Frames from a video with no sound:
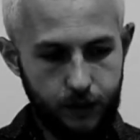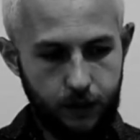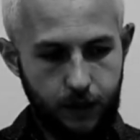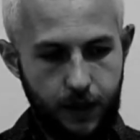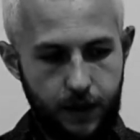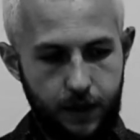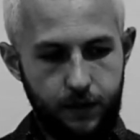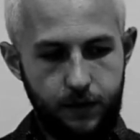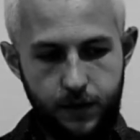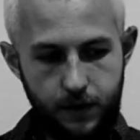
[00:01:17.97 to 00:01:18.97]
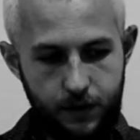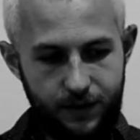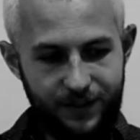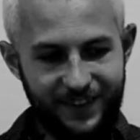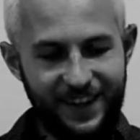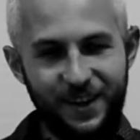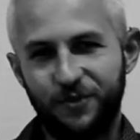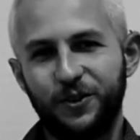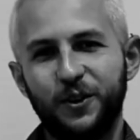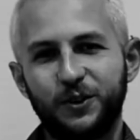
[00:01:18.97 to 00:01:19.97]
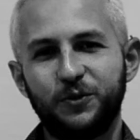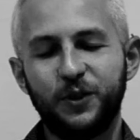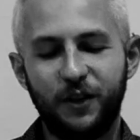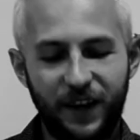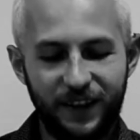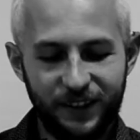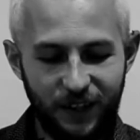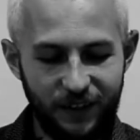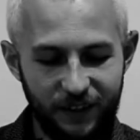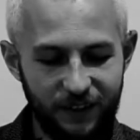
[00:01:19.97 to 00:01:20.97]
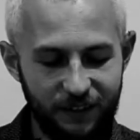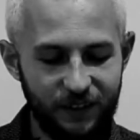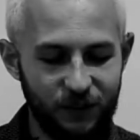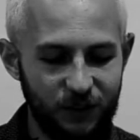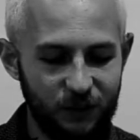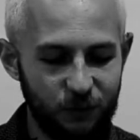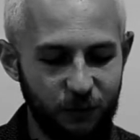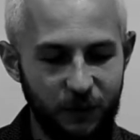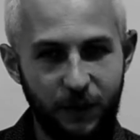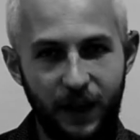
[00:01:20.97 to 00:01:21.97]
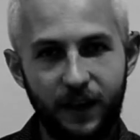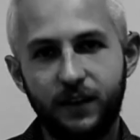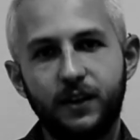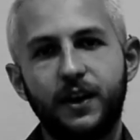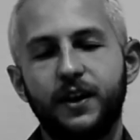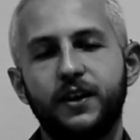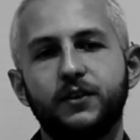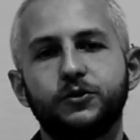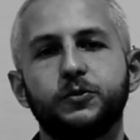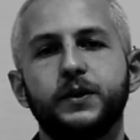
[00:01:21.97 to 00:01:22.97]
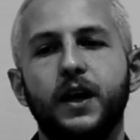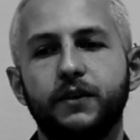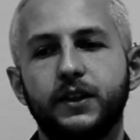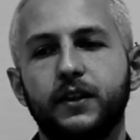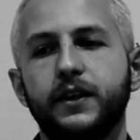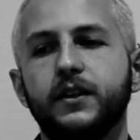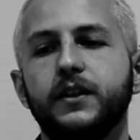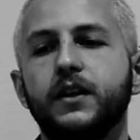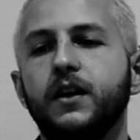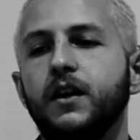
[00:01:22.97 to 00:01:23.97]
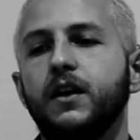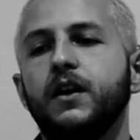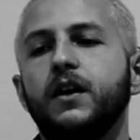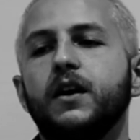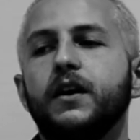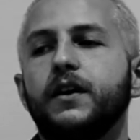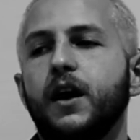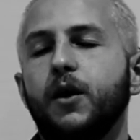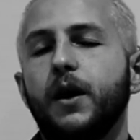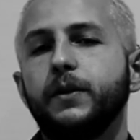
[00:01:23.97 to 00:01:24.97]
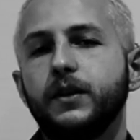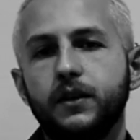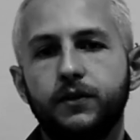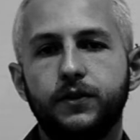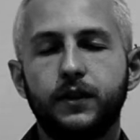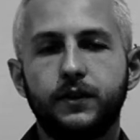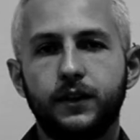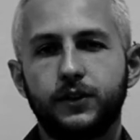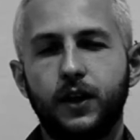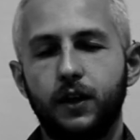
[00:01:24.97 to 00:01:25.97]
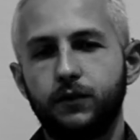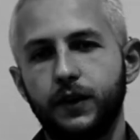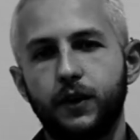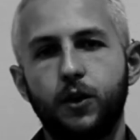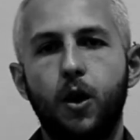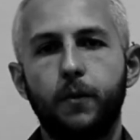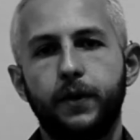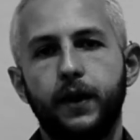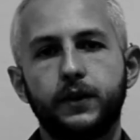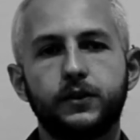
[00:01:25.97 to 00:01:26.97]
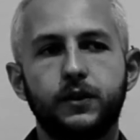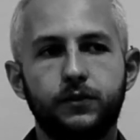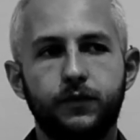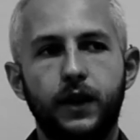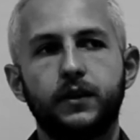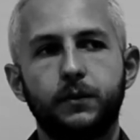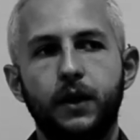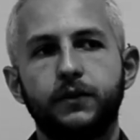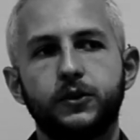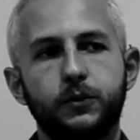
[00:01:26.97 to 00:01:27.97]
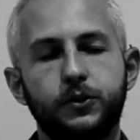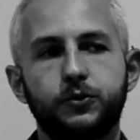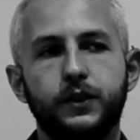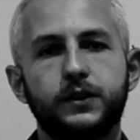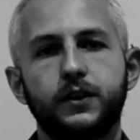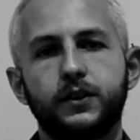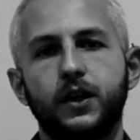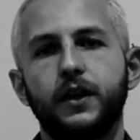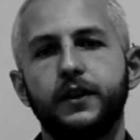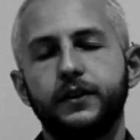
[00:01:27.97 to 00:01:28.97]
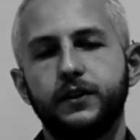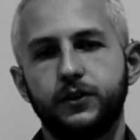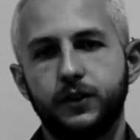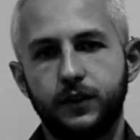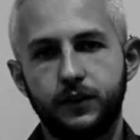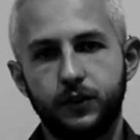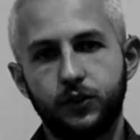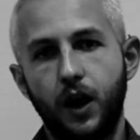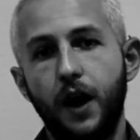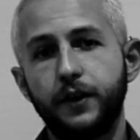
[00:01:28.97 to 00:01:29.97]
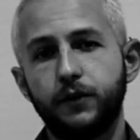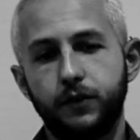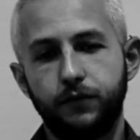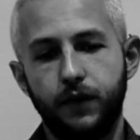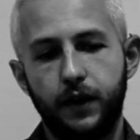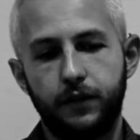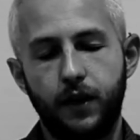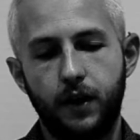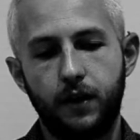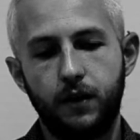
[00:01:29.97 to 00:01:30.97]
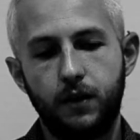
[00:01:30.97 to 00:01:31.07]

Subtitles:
And for those of you who have had anxiety, it's really bad, and I've just been having that lately. Now, I believe that that's kind of like a compass. The fact that I'm having so much stress and anxiety is a sign of the fact that